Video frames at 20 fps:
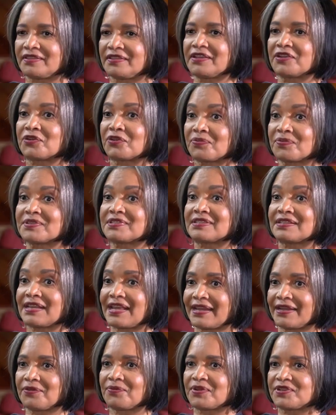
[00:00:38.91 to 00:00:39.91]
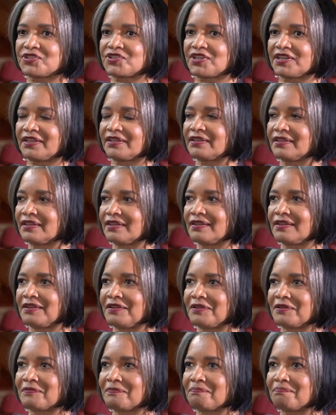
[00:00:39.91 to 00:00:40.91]
theater was languishing,
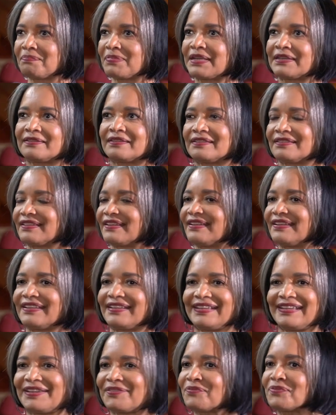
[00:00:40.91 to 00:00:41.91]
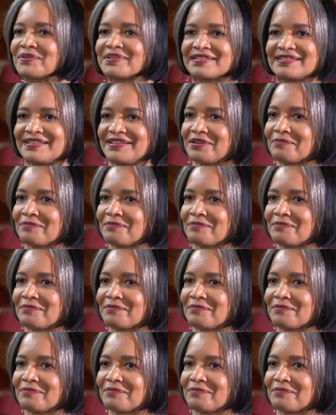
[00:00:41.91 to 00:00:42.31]
but it was the